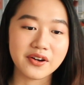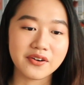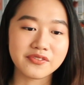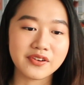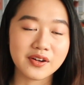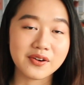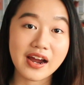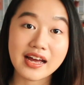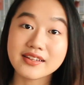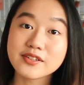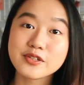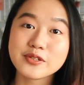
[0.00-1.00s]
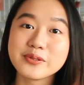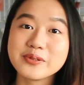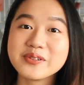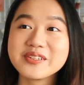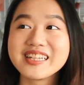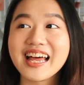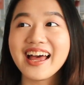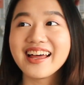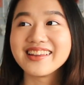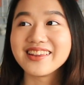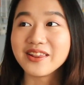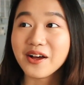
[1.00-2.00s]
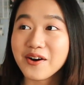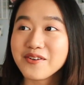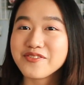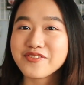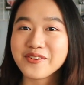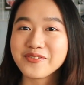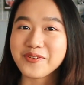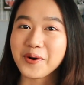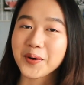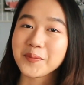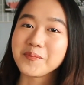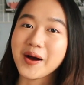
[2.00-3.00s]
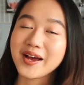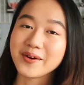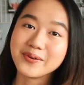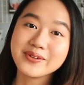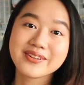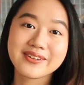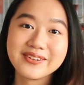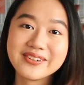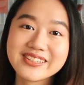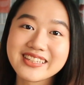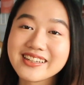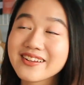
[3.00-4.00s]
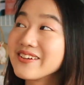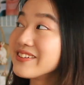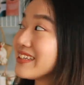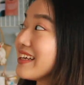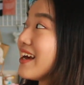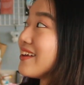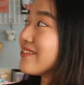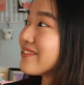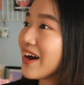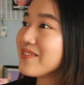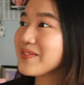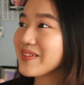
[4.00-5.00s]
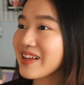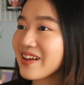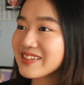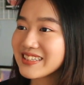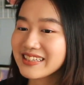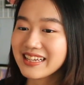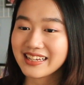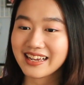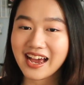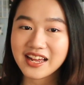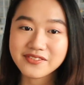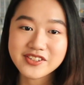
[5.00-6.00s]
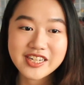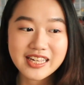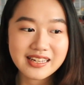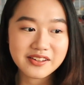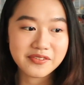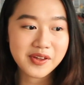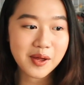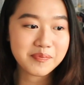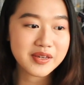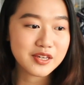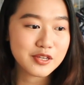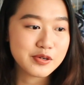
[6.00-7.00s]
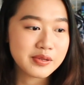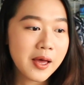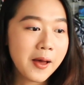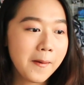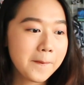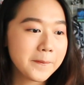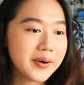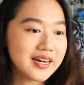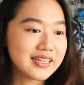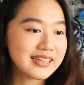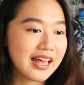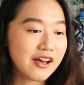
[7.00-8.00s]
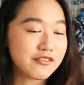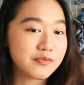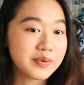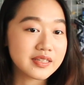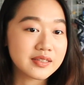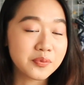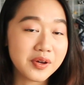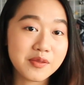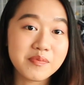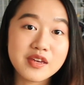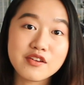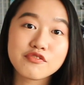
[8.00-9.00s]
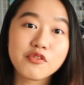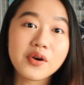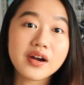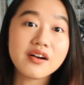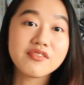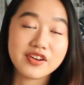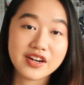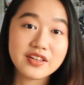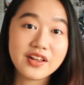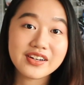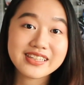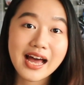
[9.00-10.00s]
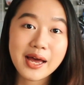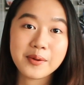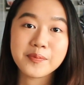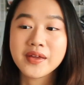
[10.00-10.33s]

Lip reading: of gratitude and love for my old clothes and the clothes that I do have in my closet that I kind of shaded of not being cute but have been with me for a very long time.